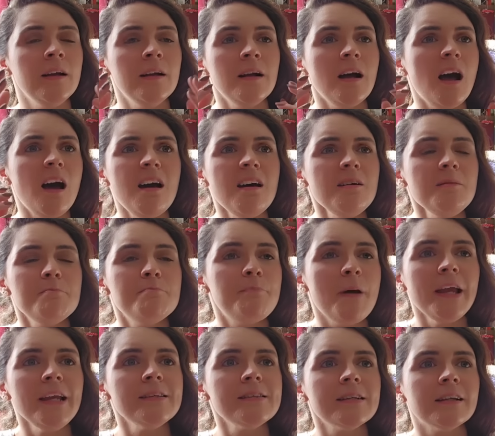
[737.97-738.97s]
Uh,
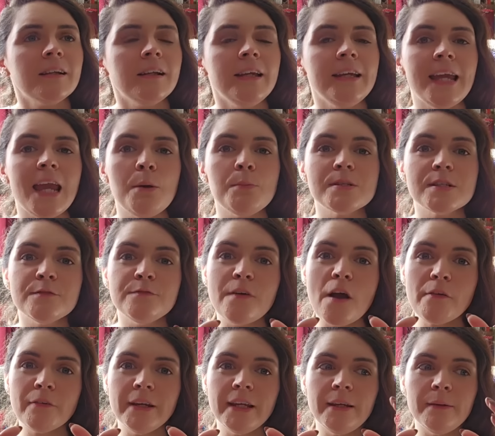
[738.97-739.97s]
basically, it was a
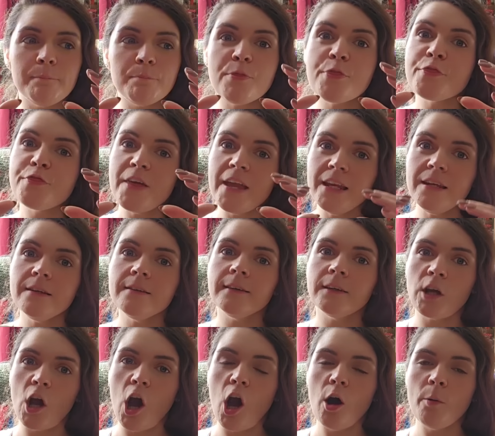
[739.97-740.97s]
very thin
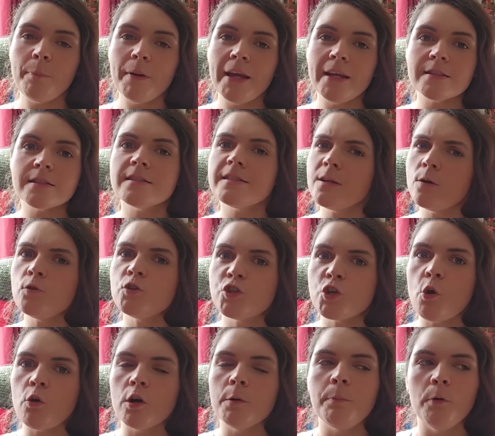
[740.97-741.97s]
carpet, still
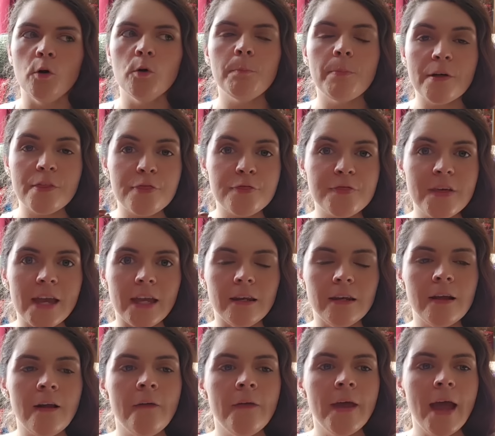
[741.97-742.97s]
durable, but
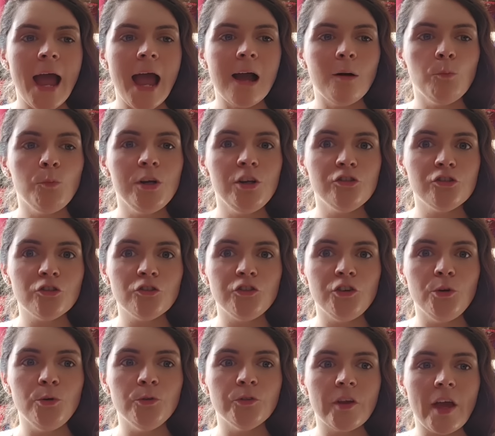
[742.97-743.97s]
thin. And we just
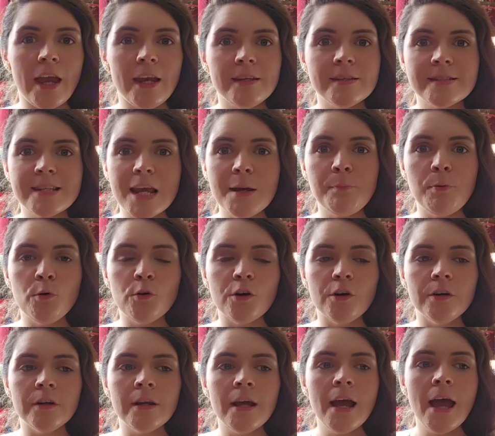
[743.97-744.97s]
used a staple
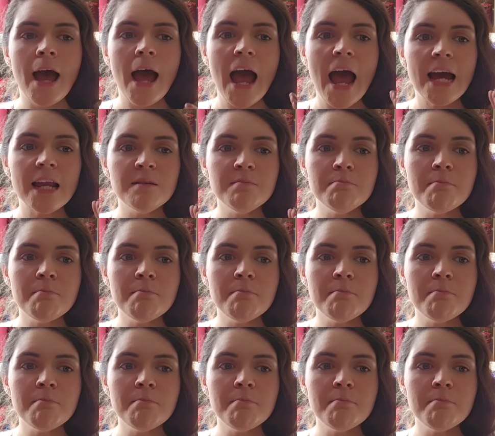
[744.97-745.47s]
gun and